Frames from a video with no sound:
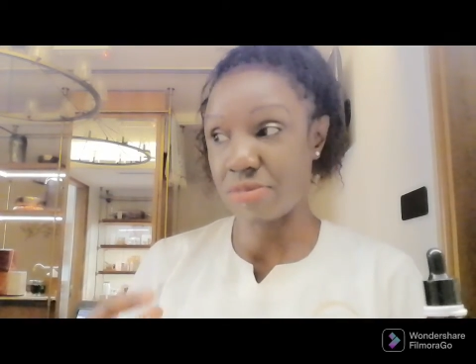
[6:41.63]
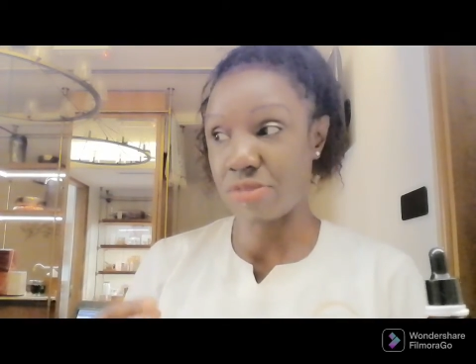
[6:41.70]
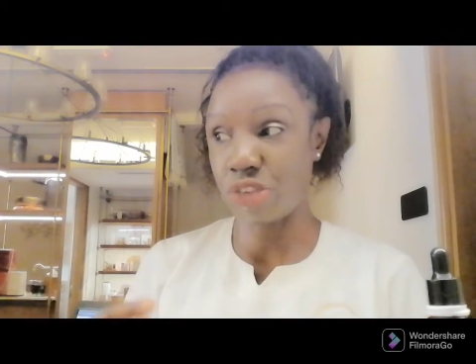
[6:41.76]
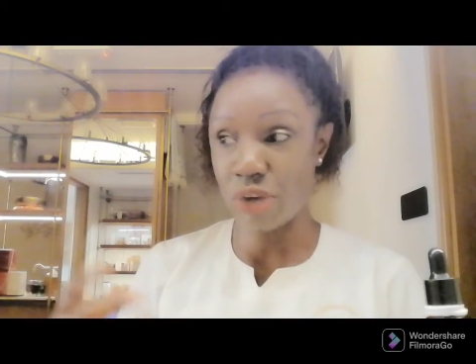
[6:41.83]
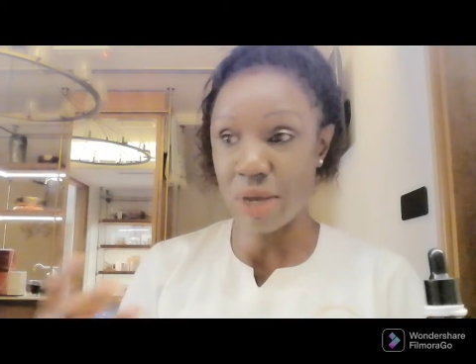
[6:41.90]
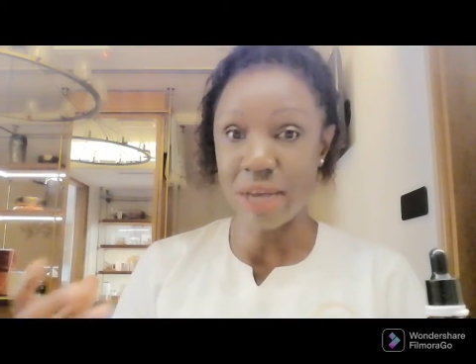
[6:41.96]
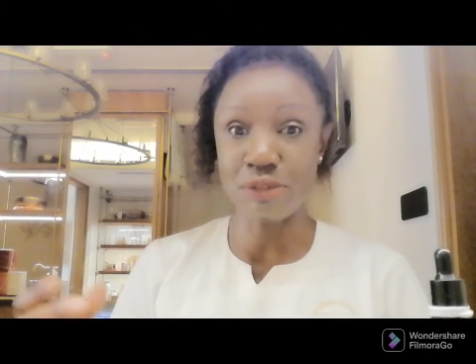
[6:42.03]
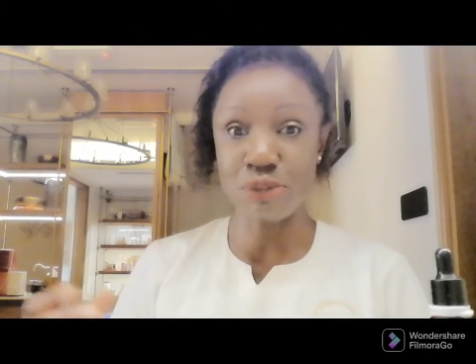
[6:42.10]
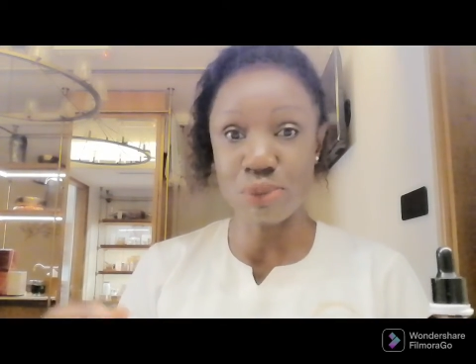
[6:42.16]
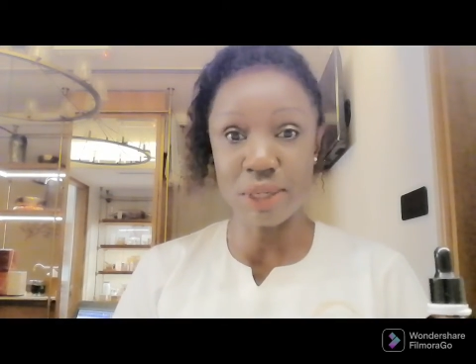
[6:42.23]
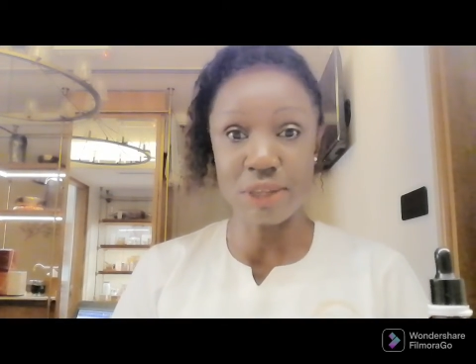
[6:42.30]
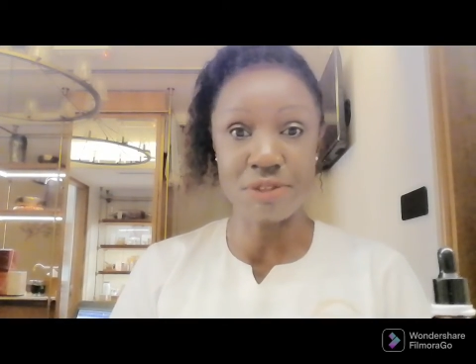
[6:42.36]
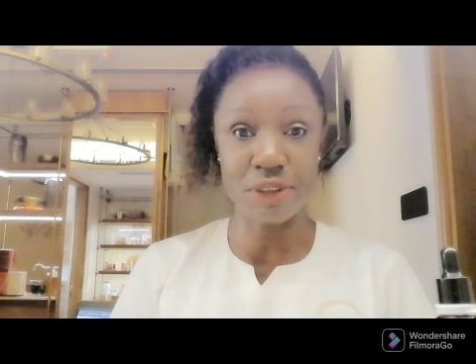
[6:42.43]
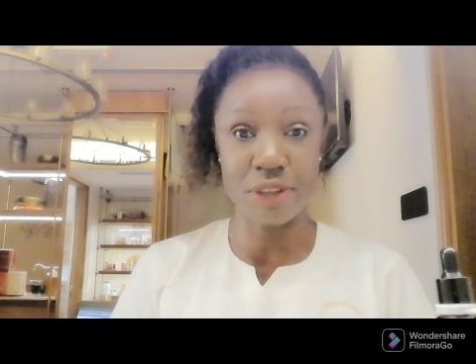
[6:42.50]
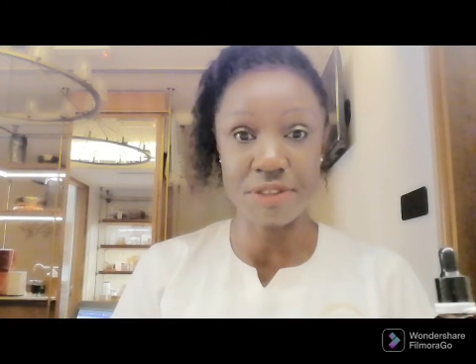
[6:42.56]
you don't have to
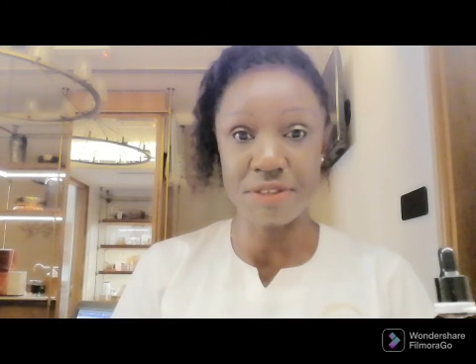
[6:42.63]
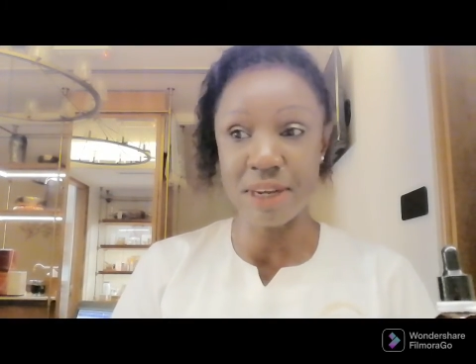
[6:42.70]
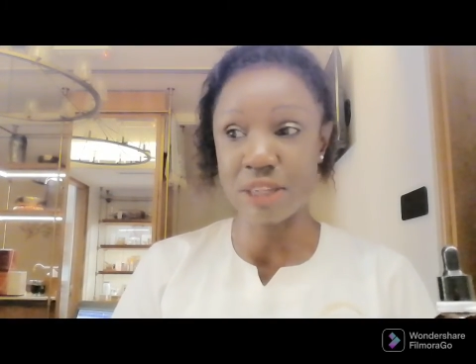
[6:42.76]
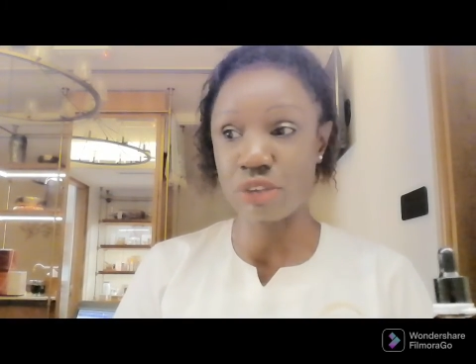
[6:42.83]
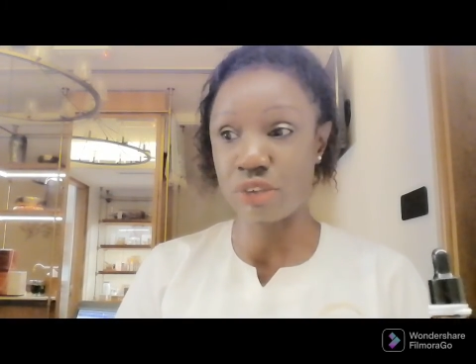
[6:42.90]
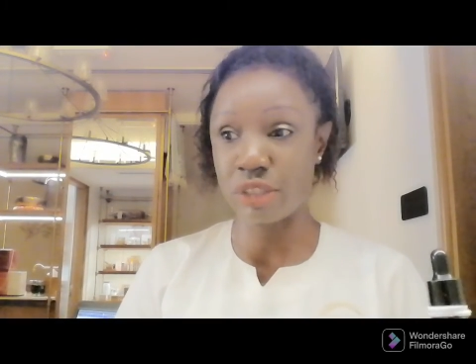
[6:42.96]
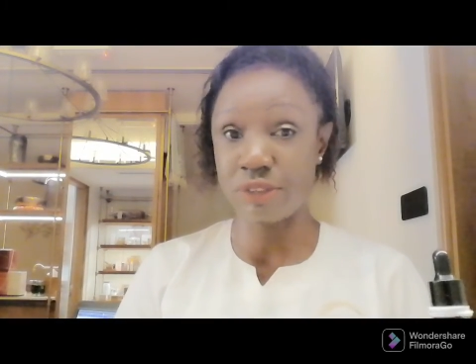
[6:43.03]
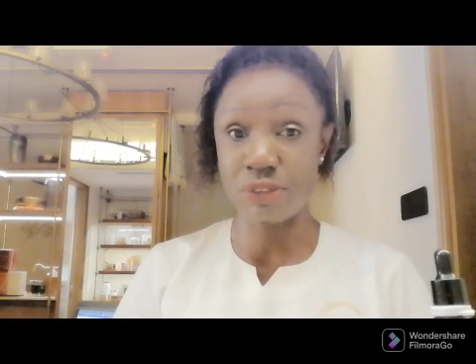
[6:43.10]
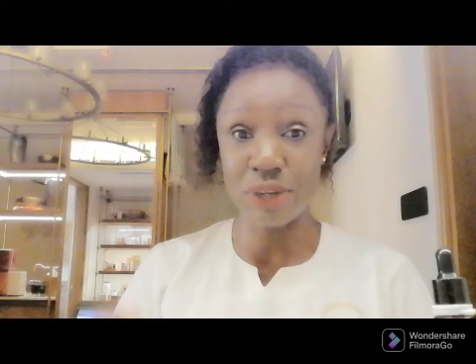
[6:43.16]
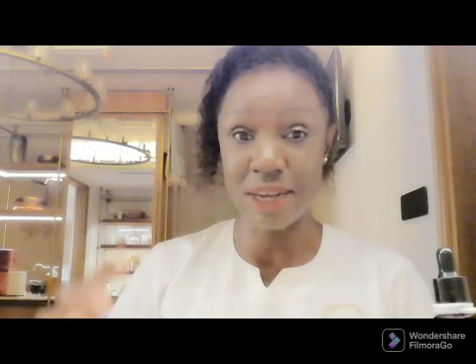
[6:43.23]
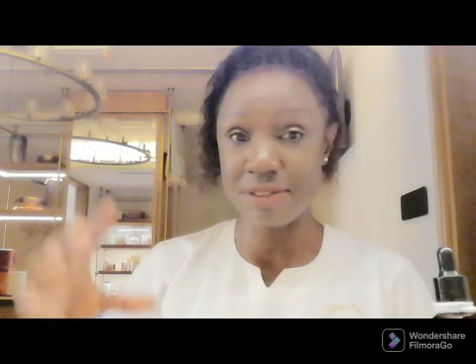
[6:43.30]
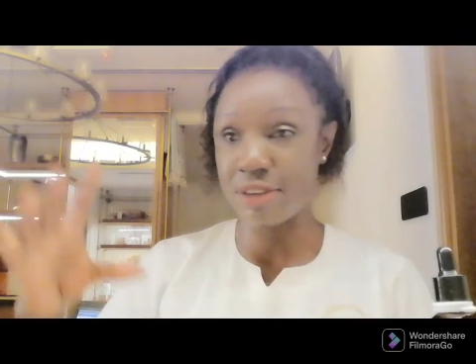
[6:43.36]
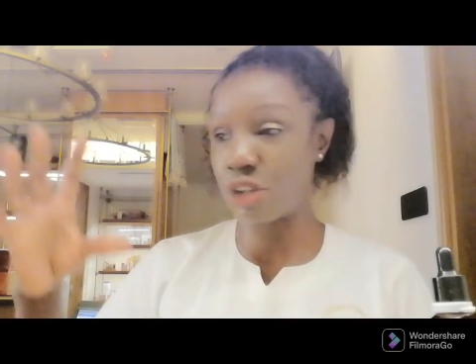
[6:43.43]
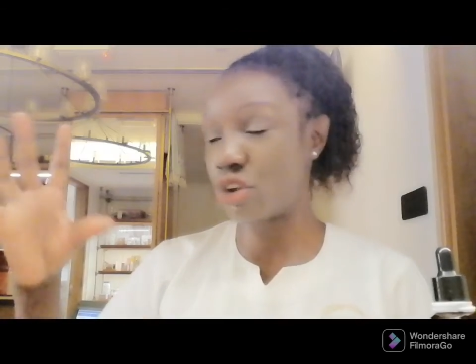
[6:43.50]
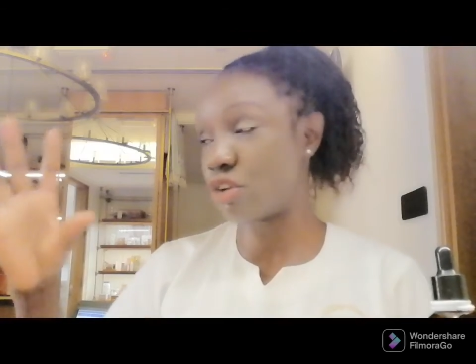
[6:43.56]
wait for the factory. If you
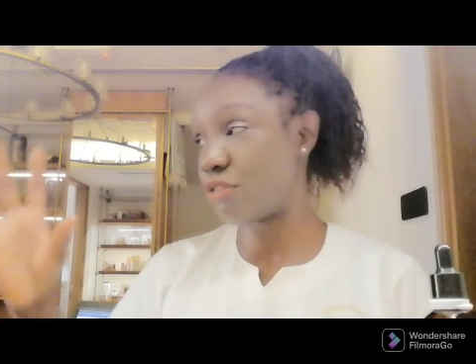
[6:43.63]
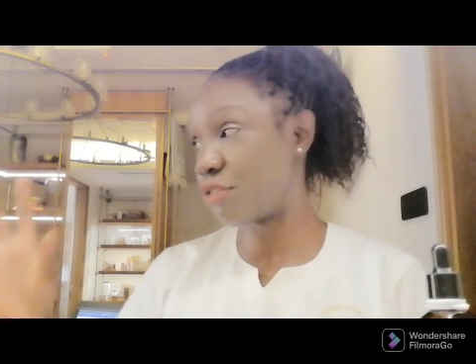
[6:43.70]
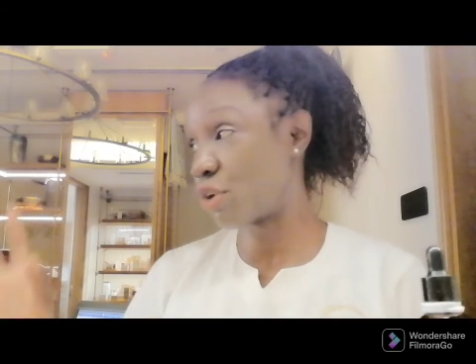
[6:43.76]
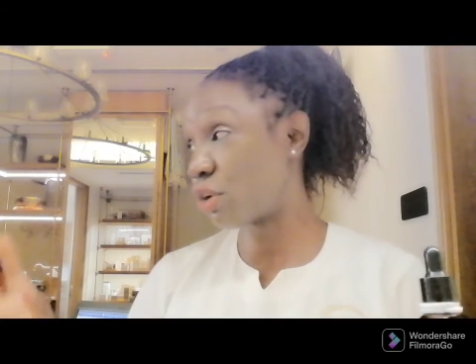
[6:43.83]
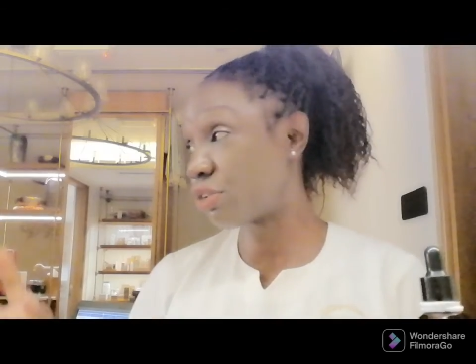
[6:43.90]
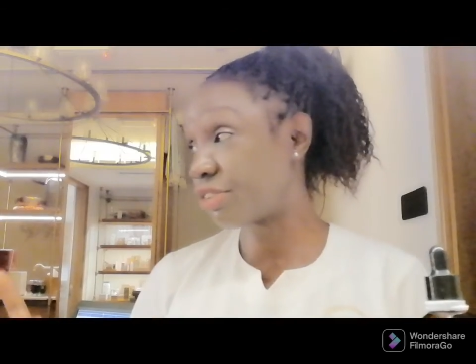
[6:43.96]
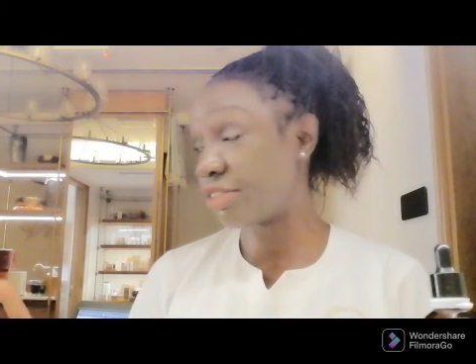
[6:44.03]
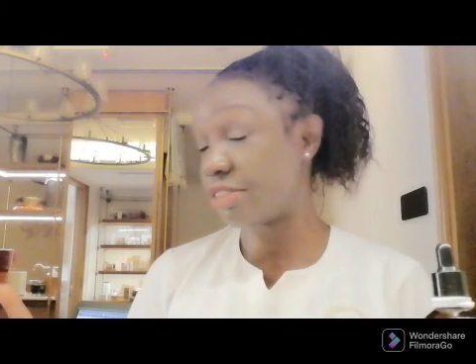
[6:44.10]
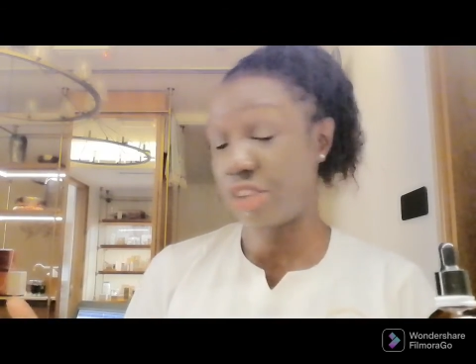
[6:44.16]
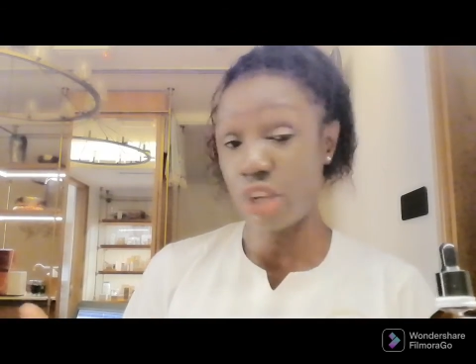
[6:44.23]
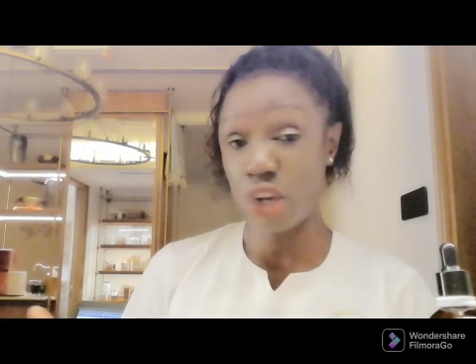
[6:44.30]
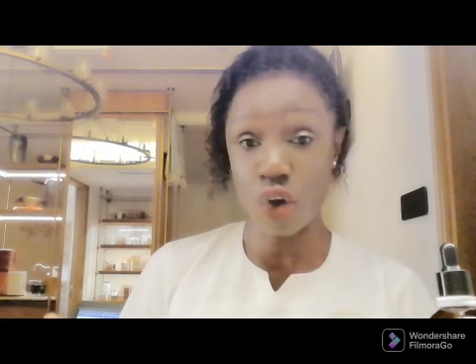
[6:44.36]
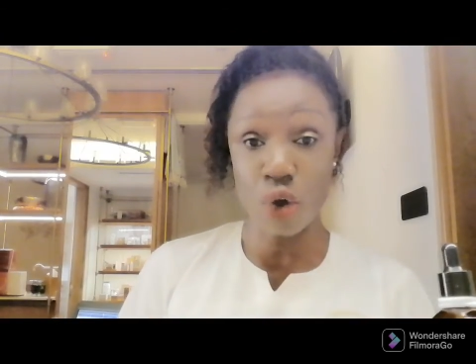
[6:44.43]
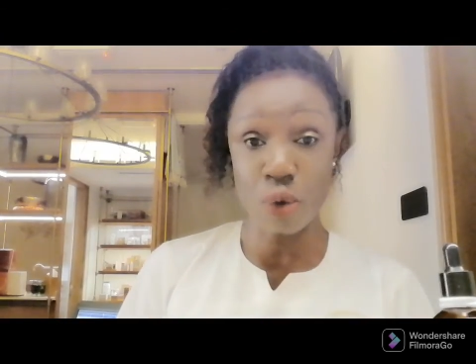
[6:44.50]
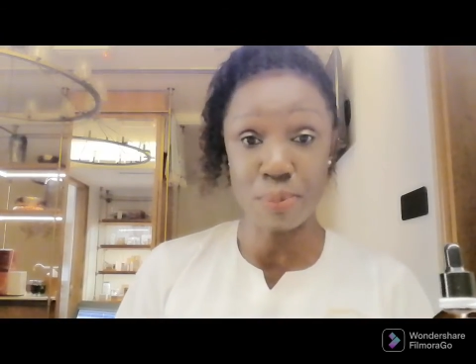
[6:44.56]
have a lot of roses in
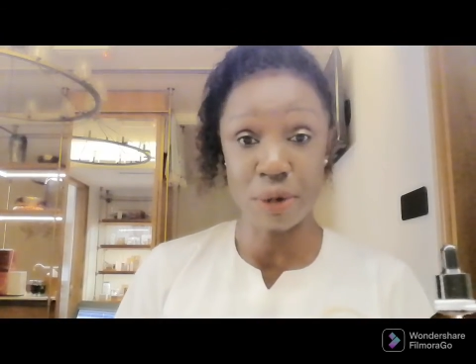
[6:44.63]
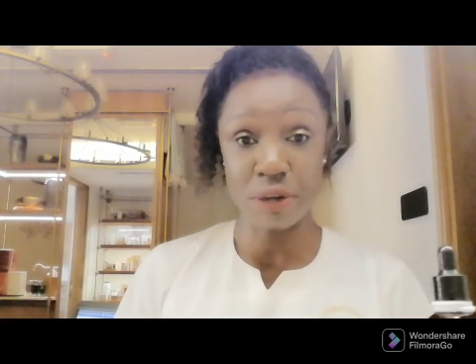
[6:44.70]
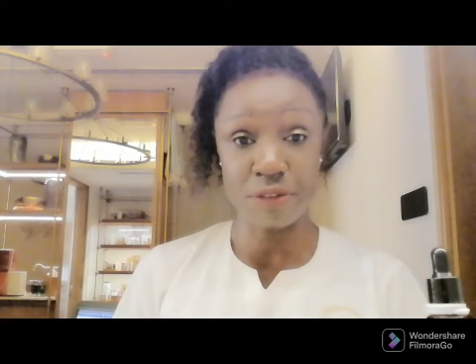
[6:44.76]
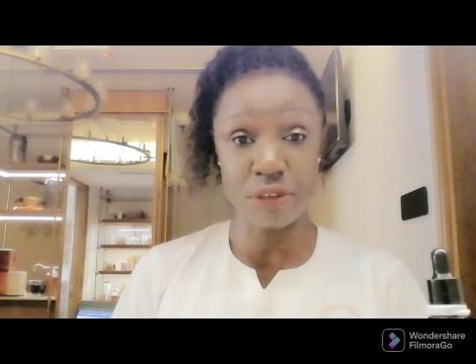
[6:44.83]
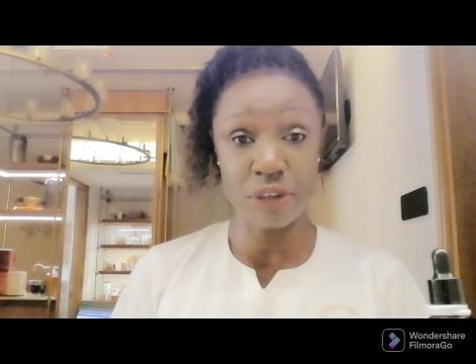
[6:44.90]
your compound,